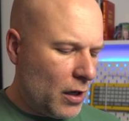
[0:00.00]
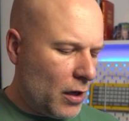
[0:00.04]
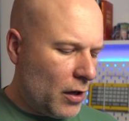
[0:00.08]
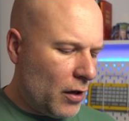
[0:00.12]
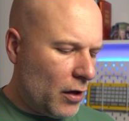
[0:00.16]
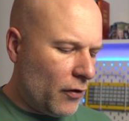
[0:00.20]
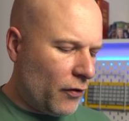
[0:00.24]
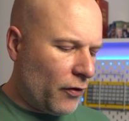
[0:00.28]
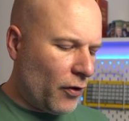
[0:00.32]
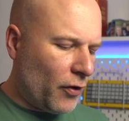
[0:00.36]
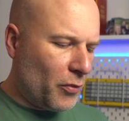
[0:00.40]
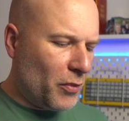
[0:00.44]

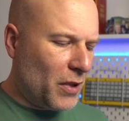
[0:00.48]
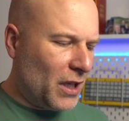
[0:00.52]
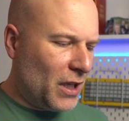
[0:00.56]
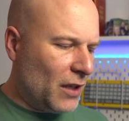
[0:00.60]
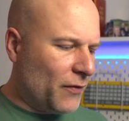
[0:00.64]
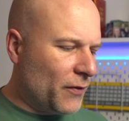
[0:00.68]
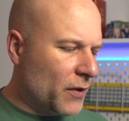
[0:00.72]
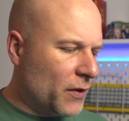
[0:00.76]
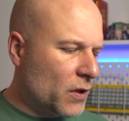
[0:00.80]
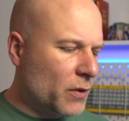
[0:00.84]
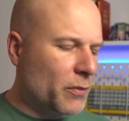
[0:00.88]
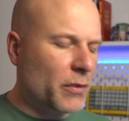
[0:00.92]
For me,
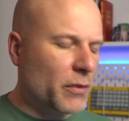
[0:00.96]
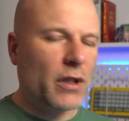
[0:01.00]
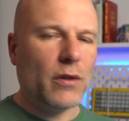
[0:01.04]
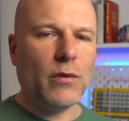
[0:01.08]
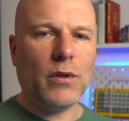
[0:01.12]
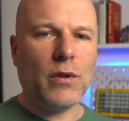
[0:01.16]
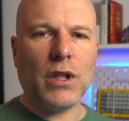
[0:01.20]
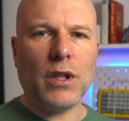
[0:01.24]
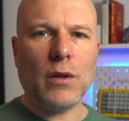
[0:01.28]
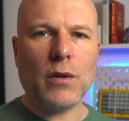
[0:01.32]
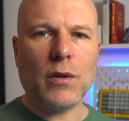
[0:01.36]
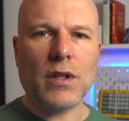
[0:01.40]
for somebody who's
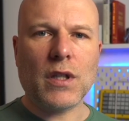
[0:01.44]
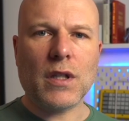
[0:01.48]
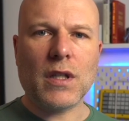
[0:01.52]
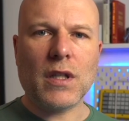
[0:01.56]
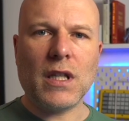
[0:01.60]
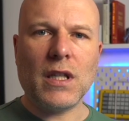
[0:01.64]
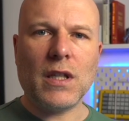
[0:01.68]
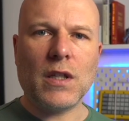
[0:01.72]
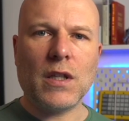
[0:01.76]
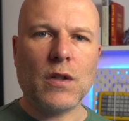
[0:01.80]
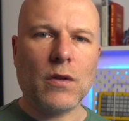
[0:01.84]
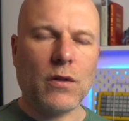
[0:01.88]
used to
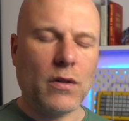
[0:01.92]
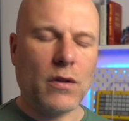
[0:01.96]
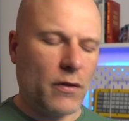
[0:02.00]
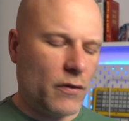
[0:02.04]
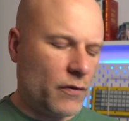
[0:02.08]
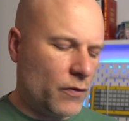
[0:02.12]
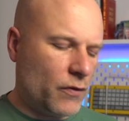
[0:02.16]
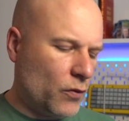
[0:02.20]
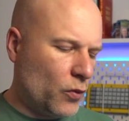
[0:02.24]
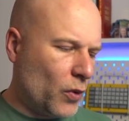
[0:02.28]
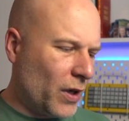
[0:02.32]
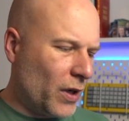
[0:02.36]
these sort
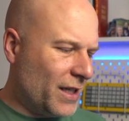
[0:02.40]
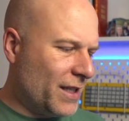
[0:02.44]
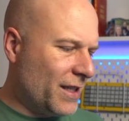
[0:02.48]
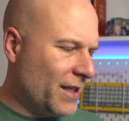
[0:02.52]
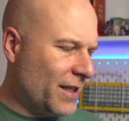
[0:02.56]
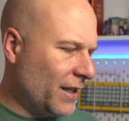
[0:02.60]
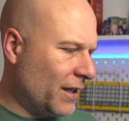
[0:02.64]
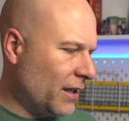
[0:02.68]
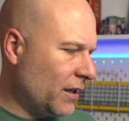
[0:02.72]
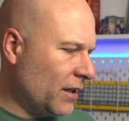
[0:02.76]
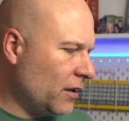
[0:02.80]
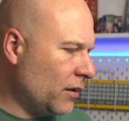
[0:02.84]
of
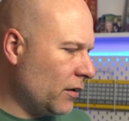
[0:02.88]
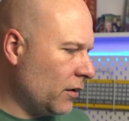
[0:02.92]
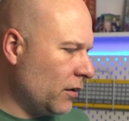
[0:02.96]
weightier,